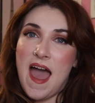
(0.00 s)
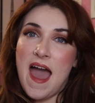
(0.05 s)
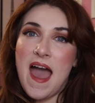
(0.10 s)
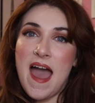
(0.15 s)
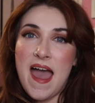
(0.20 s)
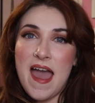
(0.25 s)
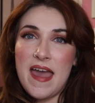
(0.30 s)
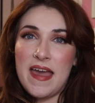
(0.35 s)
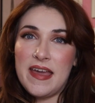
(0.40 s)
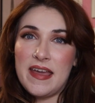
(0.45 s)

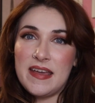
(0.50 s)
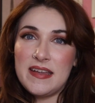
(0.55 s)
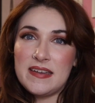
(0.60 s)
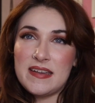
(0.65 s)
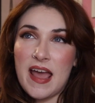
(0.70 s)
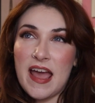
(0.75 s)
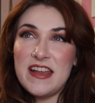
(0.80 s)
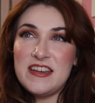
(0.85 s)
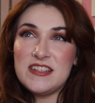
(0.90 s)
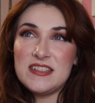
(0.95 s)
And
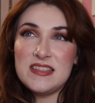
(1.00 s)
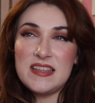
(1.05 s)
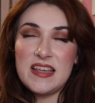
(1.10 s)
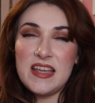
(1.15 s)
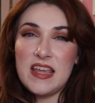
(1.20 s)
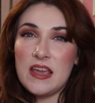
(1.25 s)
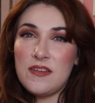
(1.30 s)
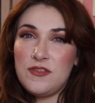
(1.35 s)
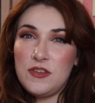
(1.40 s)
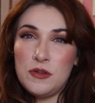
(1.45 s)
I just
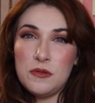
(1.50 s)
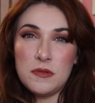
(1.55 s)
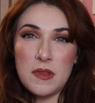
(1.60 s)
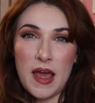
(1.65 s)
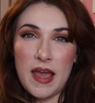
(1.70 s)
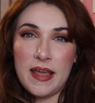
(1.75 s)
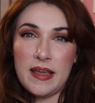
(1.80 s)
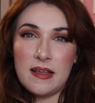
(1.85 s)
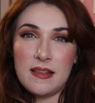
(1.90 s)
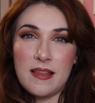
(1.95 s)
think if you
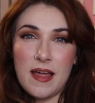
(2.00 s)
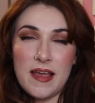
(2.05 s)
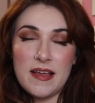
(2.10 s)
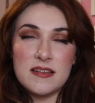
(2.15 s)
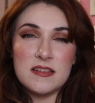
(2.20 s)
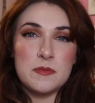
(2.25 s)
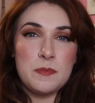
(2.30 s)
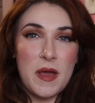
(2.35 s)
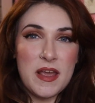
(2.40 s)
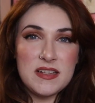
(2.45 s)
like
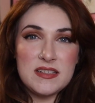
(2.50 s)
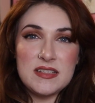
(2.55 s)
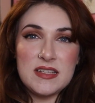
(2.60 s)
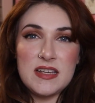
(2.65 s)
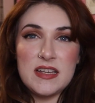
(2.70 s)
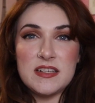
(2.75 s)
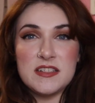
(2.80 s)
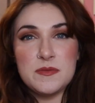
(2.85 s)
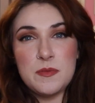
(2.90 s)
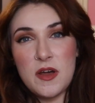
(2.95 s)

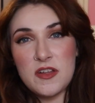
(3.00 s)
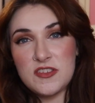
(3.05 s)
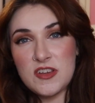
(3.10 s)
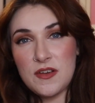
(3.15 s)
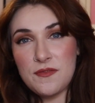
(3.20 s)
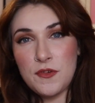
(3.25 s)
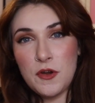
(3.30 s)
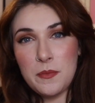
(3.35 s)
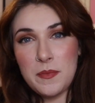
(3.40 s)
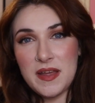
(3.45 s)
spicy small
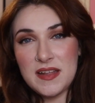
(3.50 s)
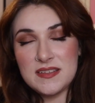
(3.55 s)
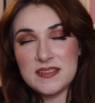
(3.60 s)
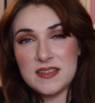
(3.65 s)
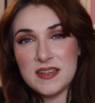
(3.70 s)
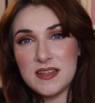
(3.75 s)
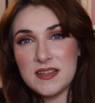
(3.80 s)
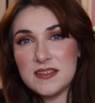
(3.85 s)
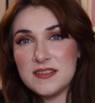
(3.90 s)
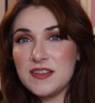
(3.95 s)
town
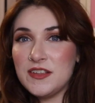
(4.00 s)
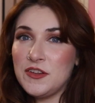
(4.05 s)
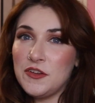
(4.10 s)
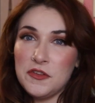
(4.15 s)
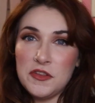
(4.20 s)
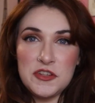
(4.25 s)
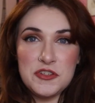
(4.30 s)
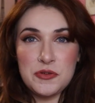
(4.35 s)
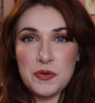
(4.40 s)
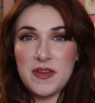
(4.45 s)
romances,
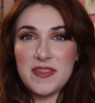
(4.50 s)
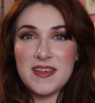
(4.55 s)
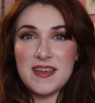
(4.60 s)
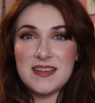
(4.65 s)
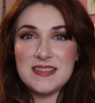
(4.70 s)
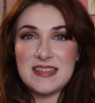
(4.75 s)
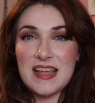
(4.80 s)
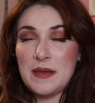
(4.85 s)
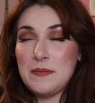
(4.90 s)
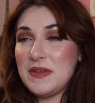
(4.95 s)
you'll enjoy
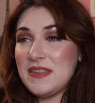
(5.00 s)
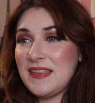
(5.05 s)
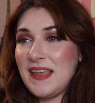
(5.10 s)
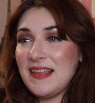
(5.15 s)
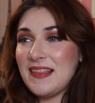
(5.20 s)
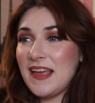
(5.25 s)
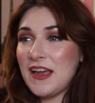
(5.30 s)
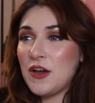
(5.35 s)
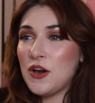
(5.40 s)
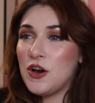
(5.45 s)
this. I mean, they
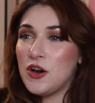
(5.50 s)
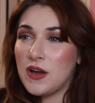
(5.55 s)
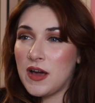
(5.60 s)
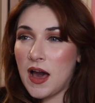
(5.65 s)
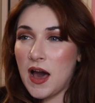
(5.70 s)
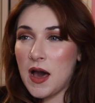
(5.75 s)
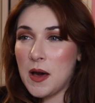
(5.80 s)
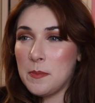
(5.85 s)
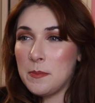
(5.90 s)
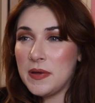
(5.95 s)
like hook
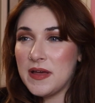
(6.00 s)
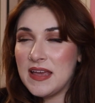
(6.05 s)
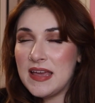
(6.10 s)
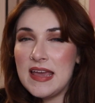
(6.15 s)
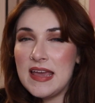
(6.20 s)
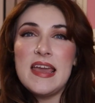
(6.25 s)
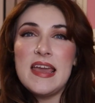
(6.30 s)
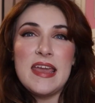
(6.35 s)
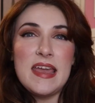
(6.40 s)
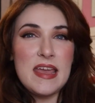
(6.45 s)
up
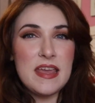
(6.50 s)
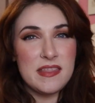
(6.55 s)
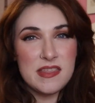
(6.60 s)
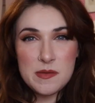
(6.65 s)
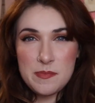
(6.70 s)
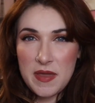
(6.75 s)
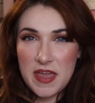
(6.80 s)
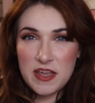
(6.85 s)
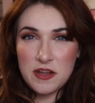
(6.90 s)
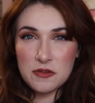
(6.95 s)
in the
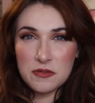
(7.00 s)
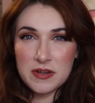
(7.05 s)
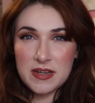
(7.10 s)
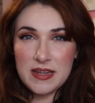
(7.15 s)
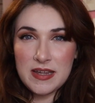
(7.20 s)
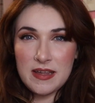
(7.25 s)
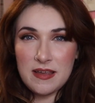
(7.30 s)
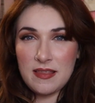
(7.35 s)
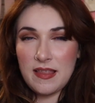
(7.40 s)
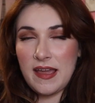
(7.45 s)

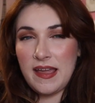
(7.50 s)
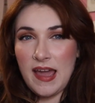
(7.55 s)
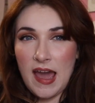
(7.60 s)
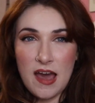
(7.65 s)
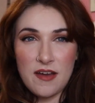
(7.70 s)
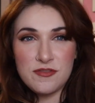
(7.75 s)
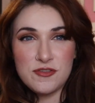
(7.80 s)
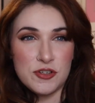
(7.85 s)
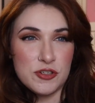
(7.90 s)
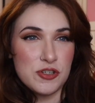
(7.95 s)
bakery like
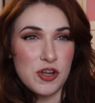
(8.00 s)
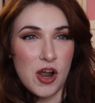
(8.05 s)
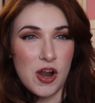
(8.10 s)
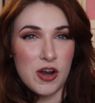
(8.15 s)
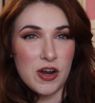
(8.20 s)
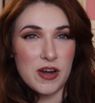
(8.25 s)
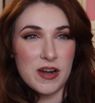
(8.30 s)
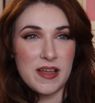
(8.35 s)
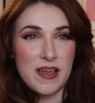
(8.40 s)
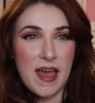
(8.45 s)
after
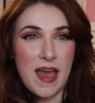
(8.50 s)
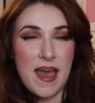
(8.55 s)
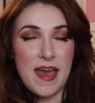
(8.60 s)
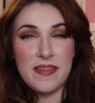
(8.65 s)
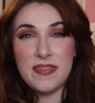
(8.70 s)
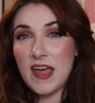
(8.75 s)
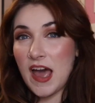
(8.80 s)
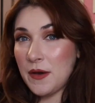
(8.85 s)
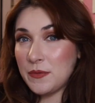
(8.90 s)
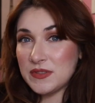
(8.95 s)
dark,
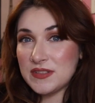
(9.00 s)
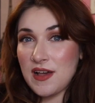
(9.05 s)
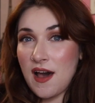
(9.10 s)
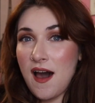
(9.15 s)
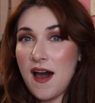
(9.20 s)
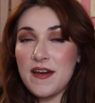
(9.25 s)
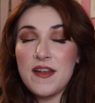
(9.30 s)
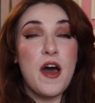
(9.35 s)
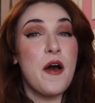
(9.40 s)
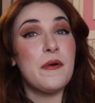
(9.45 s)
and that was
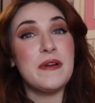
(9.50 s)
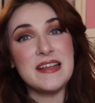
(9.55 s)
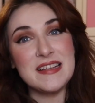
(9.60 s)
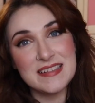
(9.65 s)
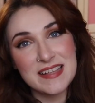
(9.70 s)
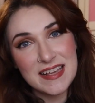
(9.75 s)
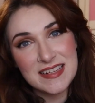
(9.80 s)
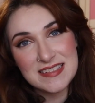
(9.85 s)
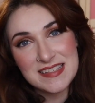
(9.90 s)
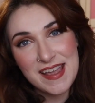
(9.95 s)
hot. Oh, and he
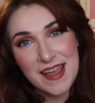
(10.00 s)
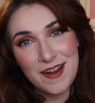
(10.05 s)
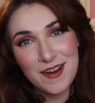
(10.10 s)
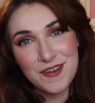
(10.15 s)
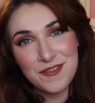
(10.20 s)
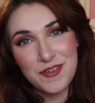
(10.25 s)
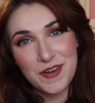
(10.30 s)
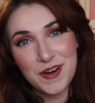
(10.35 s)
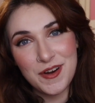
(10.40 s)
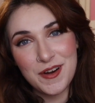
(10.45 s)
takes care
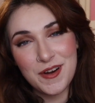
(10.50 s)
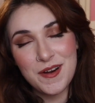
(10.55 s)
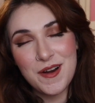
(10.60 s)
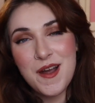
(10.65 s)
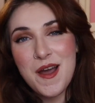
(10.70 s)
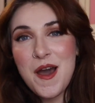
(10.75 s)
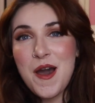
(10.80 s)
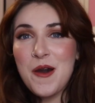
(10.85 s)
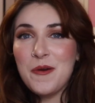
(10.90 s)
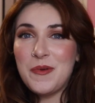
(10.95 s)
of her
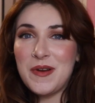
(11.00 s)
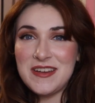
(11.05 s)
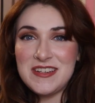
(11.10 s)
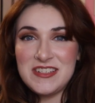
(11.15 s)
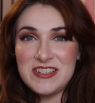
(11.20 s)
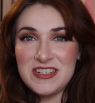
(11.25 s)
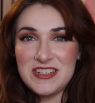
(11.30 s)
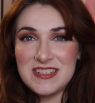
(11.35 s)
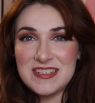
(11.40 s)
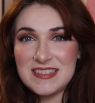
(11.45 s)
when
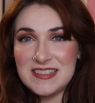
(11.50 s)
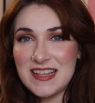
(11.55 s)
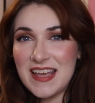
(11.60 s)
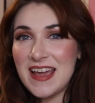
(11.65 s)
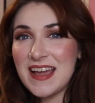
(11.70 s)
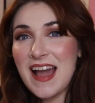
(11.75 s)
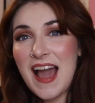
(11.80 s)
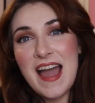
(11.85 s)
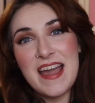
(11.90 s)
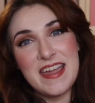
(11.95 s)
she's
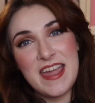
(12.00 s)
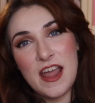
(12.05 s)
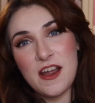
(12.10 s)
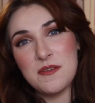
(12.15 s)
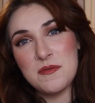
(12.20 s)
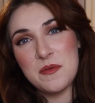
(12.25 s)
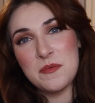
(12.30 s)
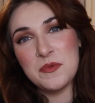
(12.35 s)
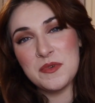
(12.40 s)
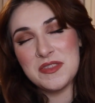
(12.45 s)
sick. I can't
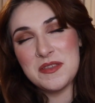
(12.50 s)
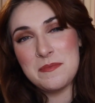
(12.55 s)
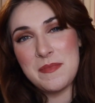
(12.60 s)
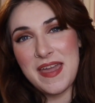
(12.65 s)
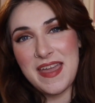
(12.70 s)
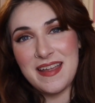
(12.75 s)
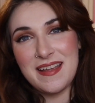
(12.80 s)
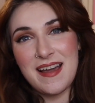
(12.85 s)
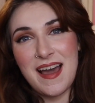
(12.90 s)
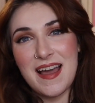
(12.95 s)
remember what the
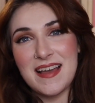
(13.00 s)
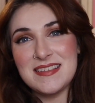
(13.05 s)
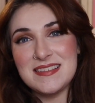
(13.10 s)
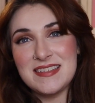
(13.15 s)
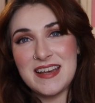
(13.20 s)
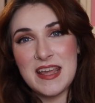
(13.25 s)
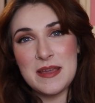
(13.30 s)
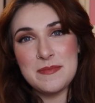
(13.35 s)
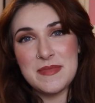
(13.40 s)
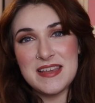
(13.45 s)
main guy's
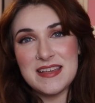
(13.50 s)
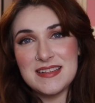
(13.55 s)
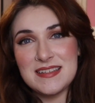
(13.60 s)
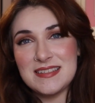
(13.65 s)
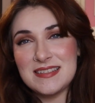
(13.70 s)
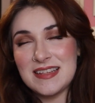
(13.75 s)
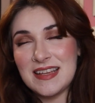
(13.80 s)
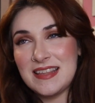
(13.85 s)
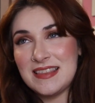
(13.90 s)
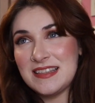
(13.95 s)
name is
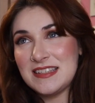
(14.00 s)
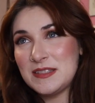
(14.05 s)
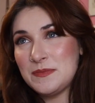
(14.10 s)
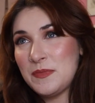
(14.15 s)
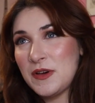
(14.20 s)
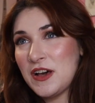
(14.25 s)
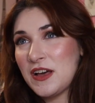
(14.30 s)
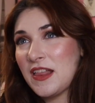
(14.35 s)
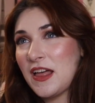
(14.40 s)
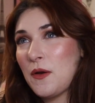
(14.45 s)
in this
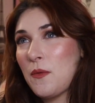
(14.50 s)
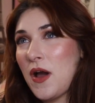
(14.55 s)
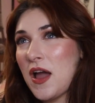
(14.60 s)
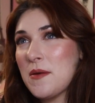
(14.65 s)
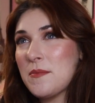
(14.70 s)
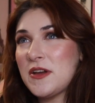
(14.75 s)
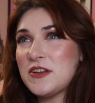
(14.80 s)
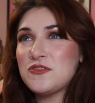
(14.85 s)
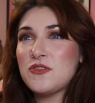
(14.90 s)
book. Like, why am I